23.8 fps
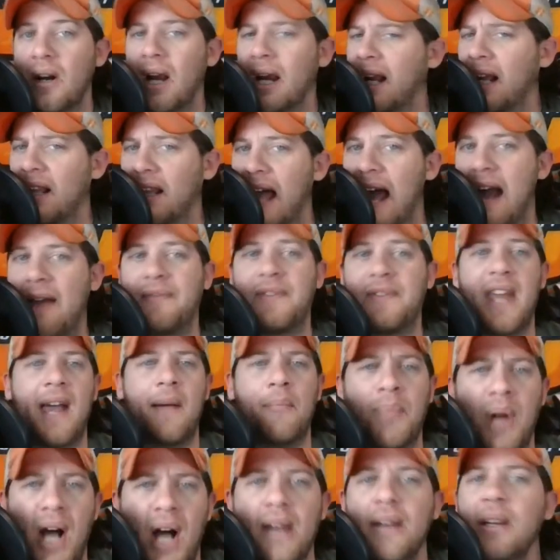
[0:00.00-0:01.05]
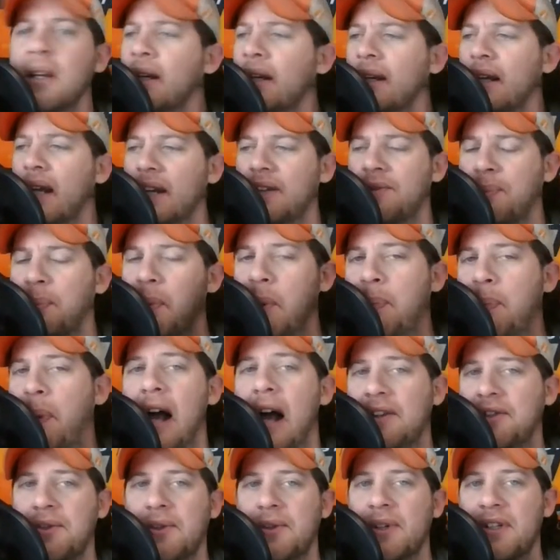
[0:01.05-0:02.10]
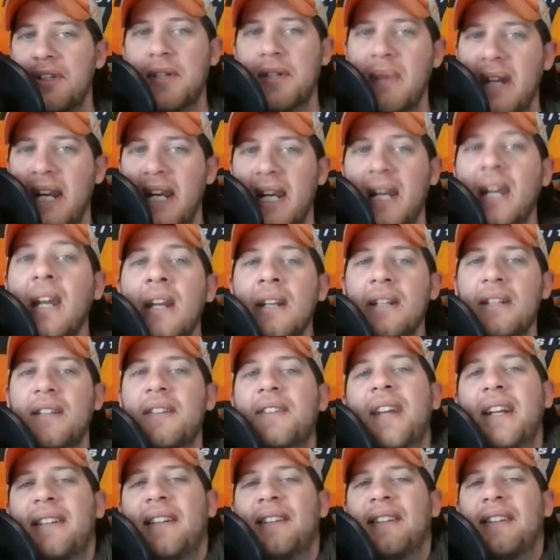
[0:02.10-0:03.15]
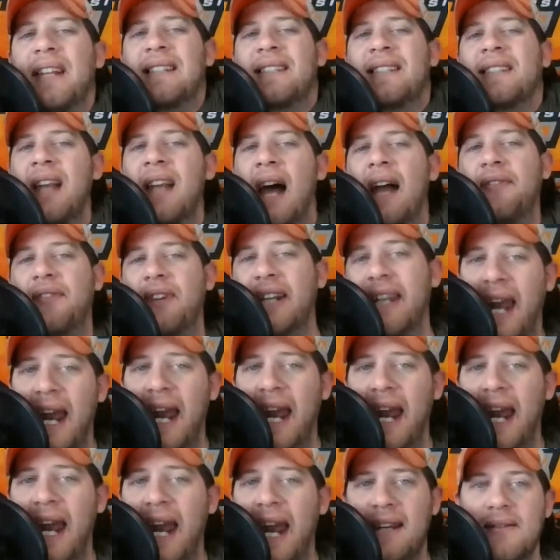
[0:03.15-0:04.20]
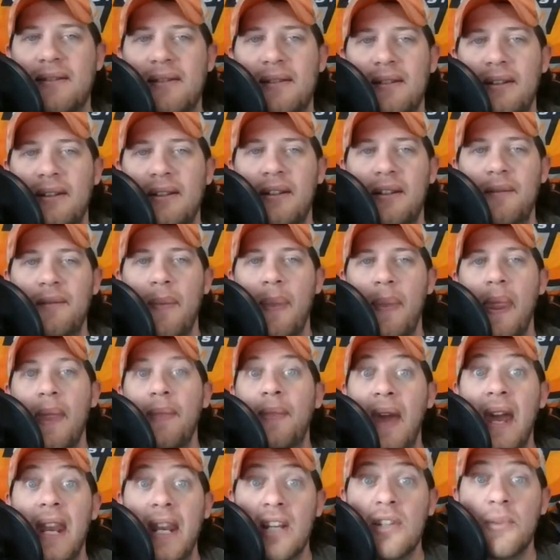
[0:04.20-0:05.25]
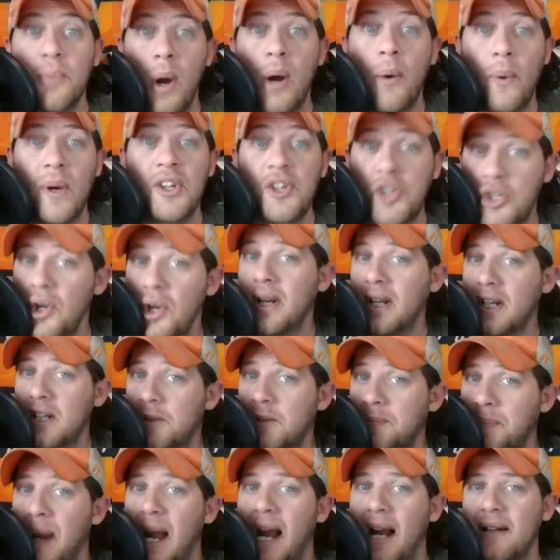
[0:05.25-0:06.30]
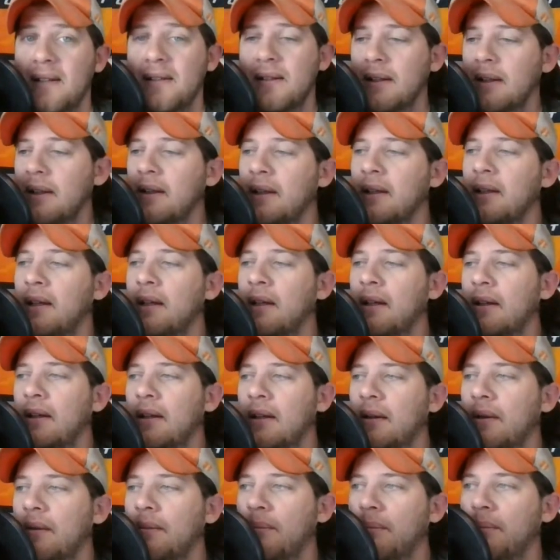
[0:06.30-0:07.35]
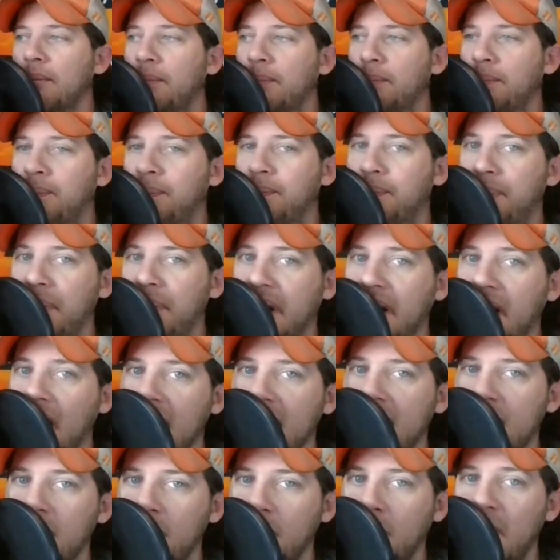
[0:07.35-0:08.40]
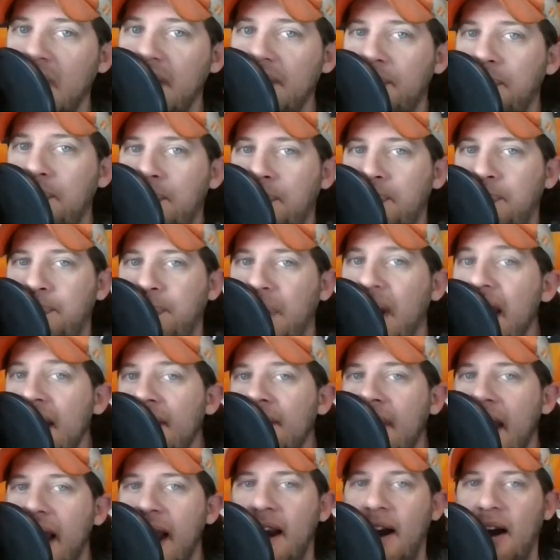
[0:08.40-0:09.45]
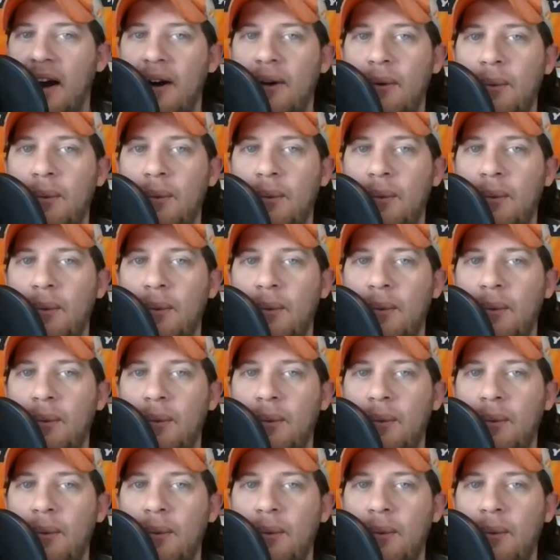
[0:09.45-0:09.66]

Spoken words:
I got laughed at, but it's preposterous to me to think that that's not the case. That is what we should expect because we've been there.